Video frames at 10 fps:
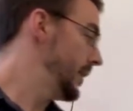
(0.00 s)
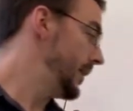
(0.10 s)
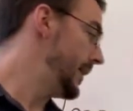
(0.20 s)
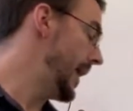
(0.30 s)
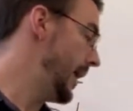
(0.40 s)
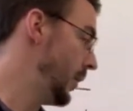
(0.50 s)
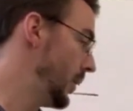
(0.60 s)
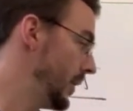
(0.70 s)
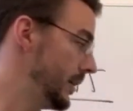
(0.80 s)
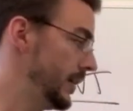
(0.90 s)

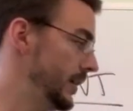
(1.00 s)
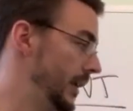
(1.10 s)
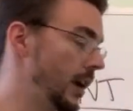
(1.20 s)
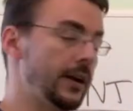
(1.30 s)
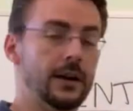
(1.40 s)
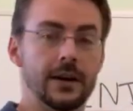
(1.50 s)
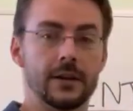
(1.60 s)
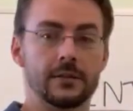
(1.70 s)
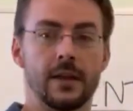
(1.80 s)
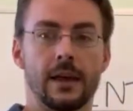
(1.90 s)
Now, in our
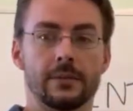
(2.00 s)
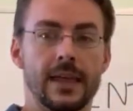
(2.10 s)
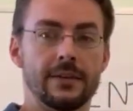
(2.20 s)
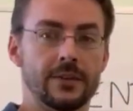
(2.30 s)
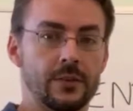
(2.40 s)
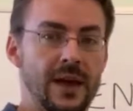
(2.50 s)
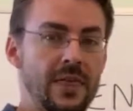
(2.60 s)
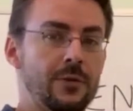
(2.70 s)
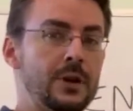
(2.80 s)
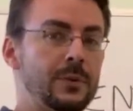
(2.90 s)
area, I gave us
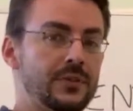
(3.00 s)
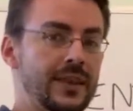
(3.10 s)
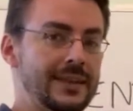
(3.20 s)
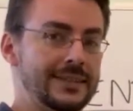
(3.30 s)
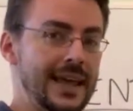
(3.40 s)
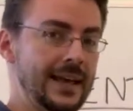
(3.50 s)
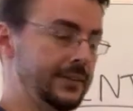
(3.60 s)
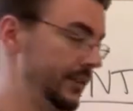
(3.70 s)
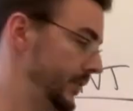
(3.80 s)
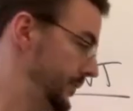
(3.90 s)
about 3% in
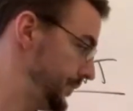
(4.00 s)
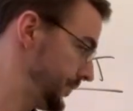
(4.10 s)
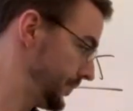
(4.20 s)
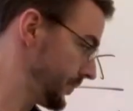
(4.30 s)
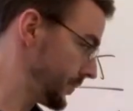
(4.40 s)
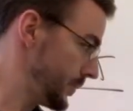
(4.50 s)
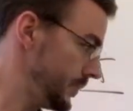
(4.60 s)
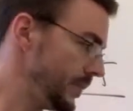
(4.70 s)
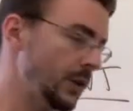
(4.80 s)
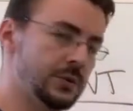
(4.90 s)
taxes,
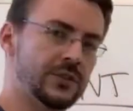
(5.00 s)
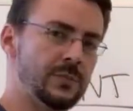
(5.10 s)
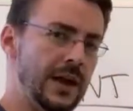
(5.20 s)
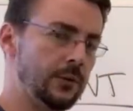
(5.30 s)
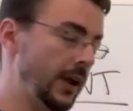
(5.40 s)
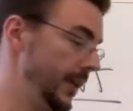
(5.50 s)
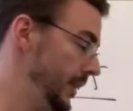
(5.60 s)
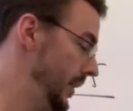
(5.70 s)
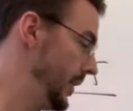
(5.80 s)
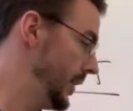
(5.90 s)
which is about right.
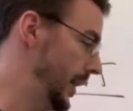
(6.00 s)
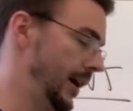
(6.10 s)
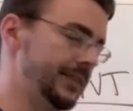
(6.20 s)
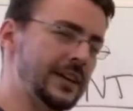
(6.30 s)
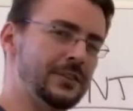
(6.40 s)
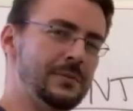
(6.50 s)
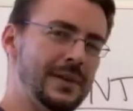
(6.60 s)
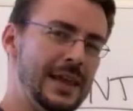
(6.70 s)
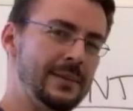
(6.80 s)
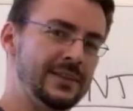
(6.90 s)
It's actually
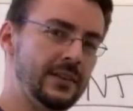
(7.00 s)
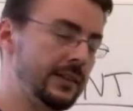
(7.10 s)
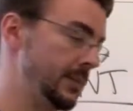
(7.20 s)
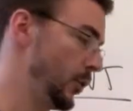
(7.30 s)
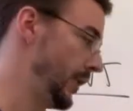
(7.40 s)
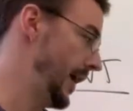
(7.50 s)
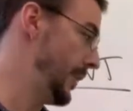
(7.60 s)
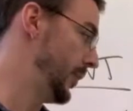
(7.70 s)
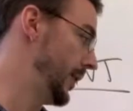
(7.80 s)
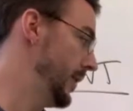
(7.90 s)
maybe slightly more than
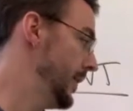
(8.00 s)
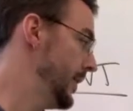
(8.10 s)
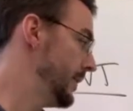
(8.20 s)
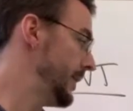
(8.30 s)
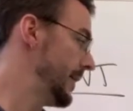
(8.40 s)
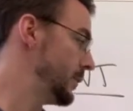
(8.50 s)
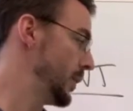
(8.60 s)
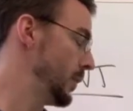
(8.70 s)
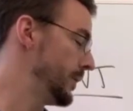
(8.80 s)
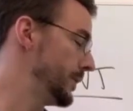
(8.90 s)
that, but
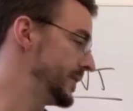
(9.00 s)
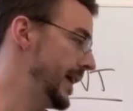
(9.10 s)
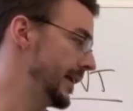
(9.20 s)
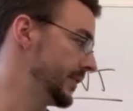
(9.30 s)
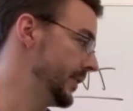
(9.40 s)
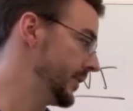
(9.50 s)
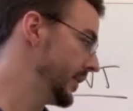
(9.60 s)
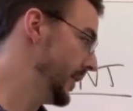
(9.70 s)
$521 for taxes.